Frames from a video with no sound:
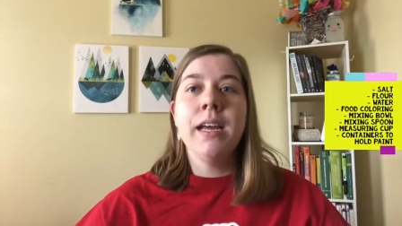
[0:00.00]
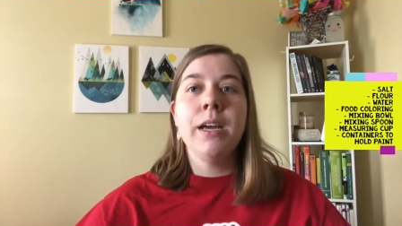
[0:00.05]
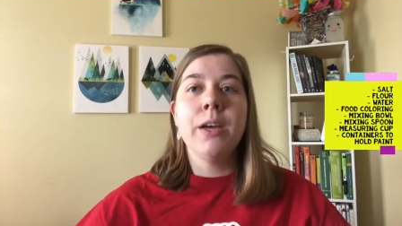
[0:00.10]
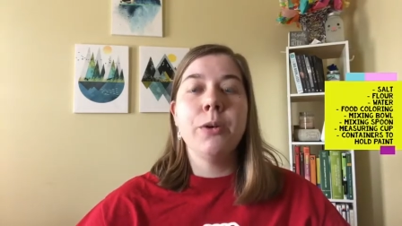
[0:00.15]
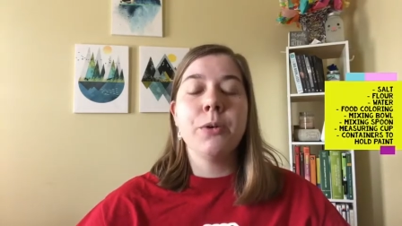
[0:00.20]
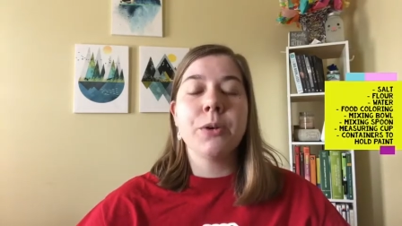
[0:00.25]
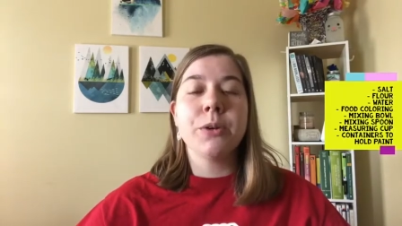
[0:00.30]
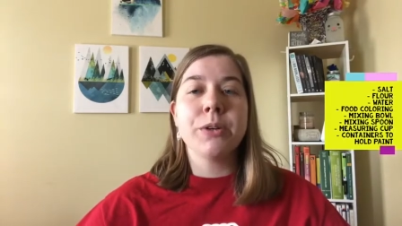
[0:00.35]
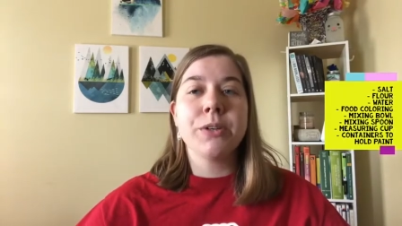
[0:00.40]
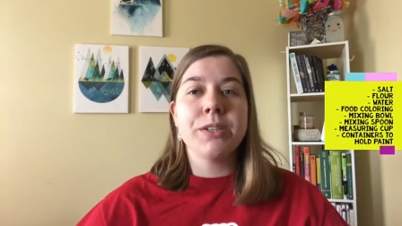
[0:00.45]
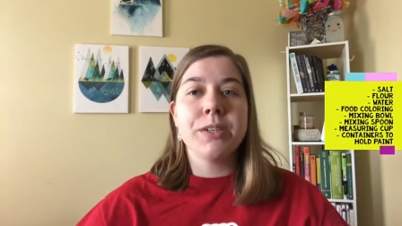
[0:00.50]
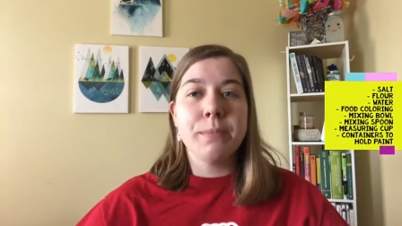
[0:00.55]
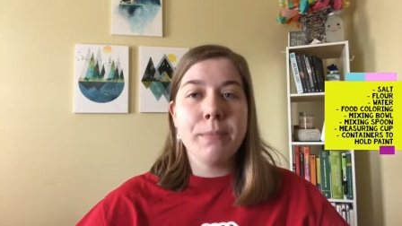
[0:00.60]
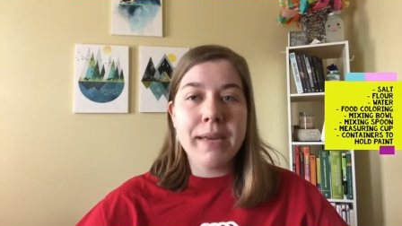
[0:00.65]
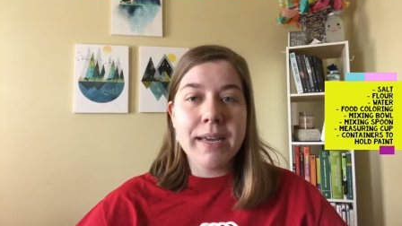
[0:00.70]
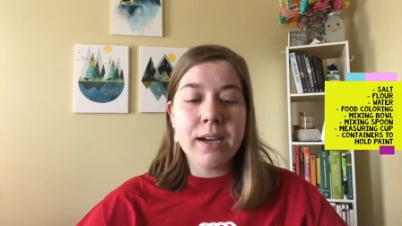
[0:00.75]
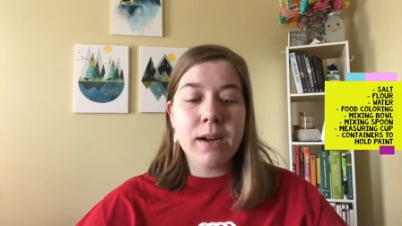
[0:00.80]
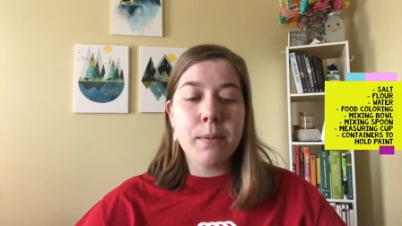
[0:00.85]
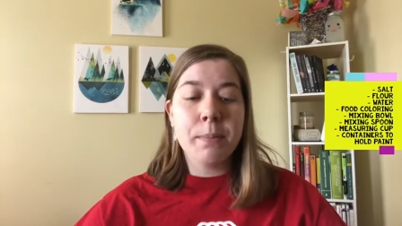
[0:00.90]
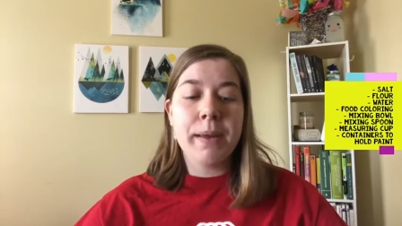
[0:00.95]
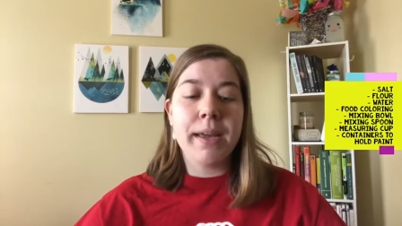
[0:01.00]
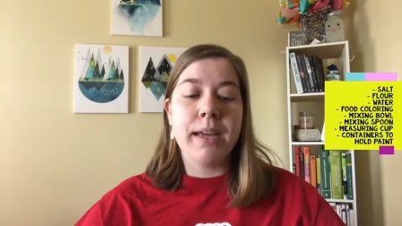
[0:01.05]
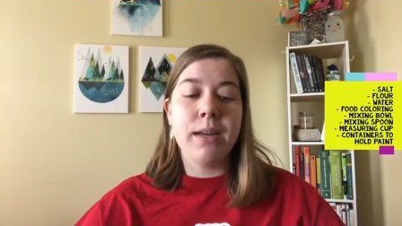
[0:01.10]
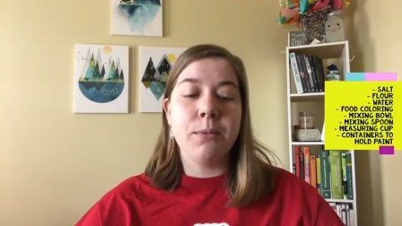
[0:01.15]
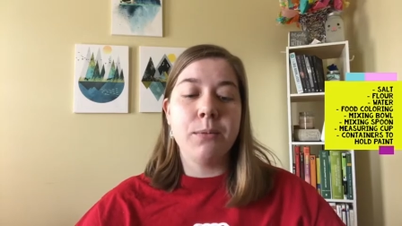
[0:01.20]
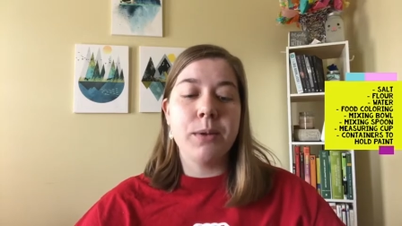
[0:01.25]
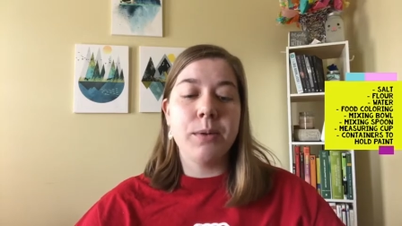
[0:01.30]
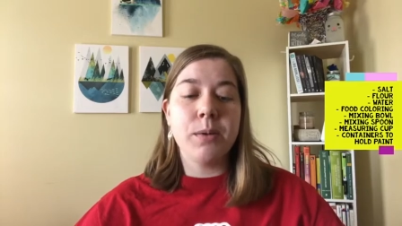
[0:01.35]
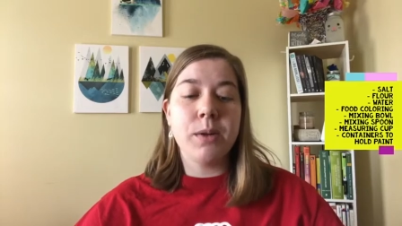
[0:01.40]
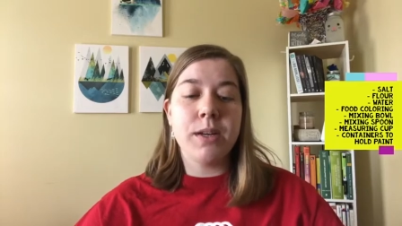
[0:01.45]
In order to make our
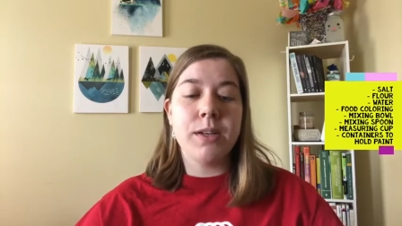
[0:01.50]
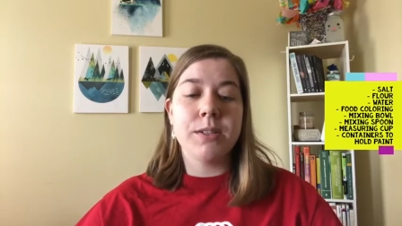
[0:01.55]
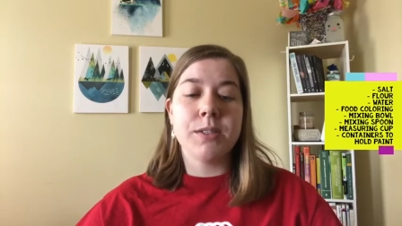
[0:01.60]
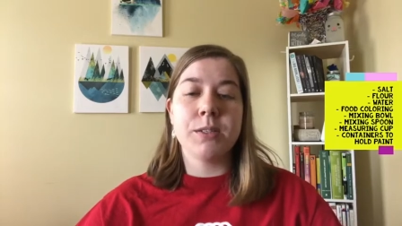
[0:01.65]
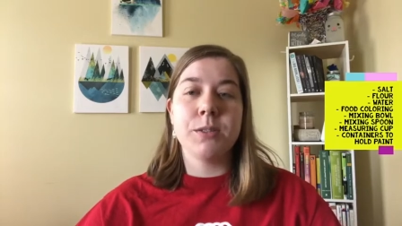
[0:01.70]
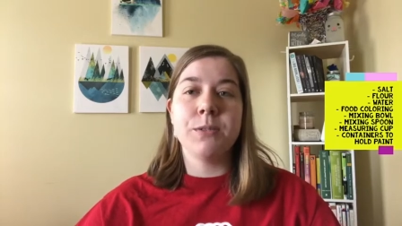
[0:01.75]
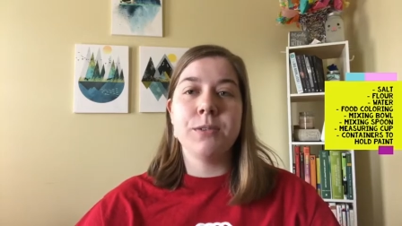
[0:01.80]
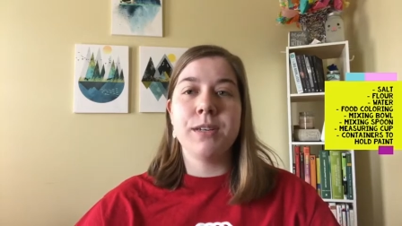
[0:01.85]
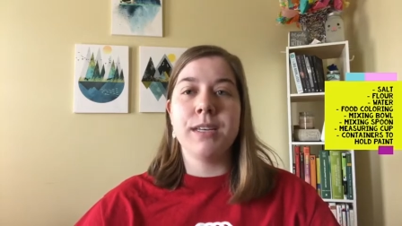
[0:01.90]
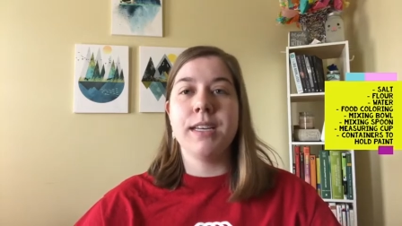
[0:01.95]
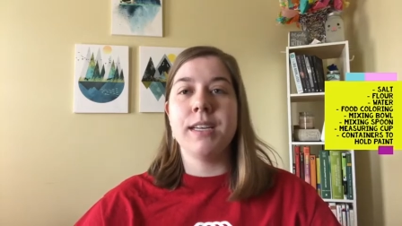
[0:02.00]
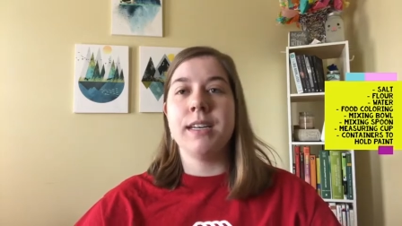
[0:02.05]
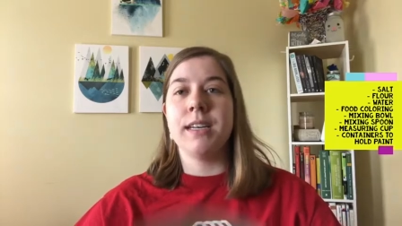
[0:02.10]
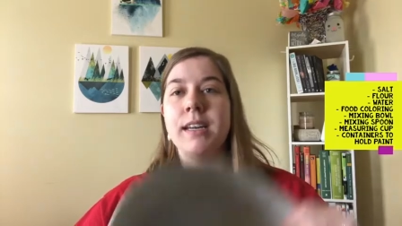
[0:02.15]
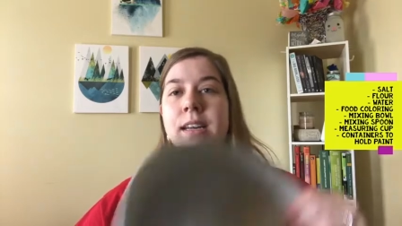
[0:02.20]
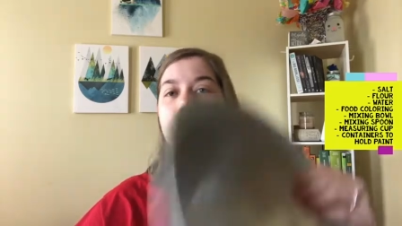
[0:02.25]
paint, we will also need